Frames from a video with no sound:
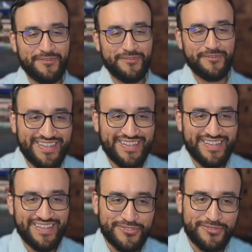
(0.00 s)
this
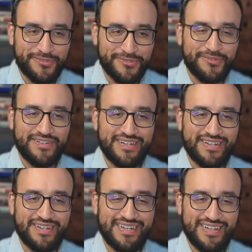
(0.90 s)
tool,
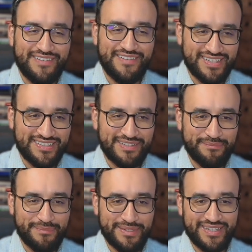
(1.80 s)
if I can take a
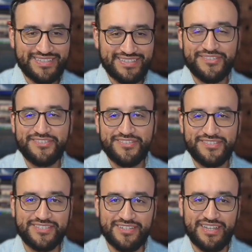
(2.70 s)
minute, is going to
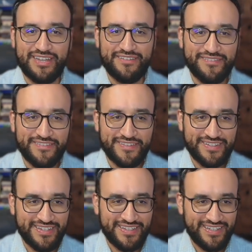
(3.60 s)
change your life.
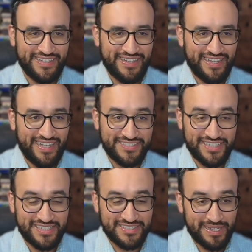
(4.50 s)
It's
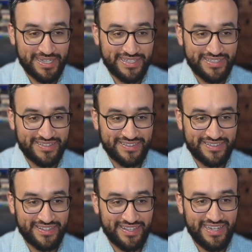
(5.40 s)
changed mine,
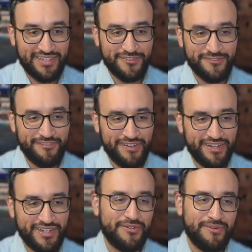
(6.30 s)
and I know
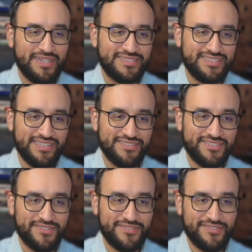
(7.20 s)
very well why it's done
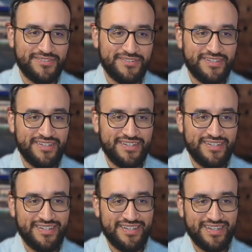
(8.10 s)
so.
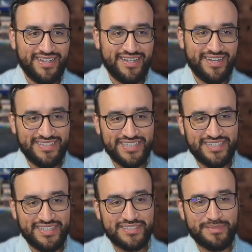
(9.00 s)
It
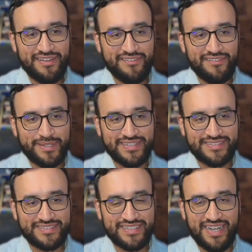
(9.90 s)
changes my life
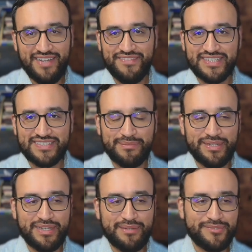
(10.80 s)
because I've actually
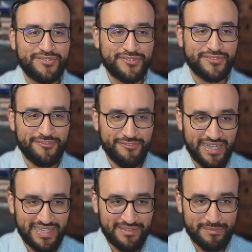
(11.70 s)
been able to
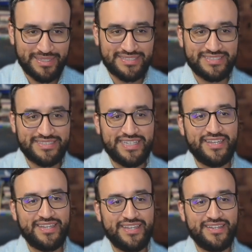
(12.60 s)
find my best
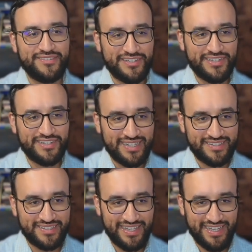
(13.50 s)
thinking, to
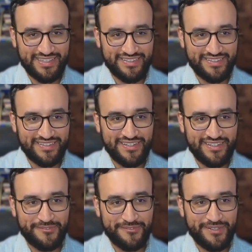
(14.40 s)
connect and
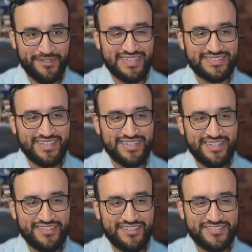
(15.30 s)
realize
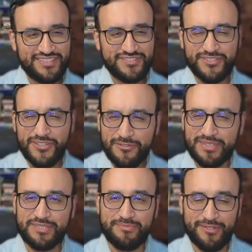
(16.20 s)
there's just so
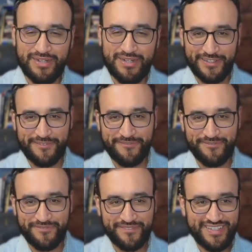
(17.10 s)
much more out there.
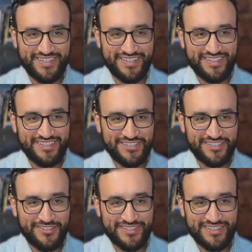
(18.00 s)

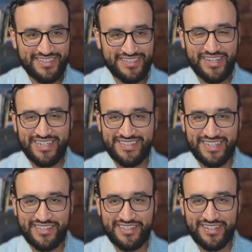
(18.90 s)
So let's go ahead and
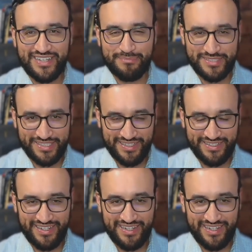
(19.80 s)
take a look at Obsidian and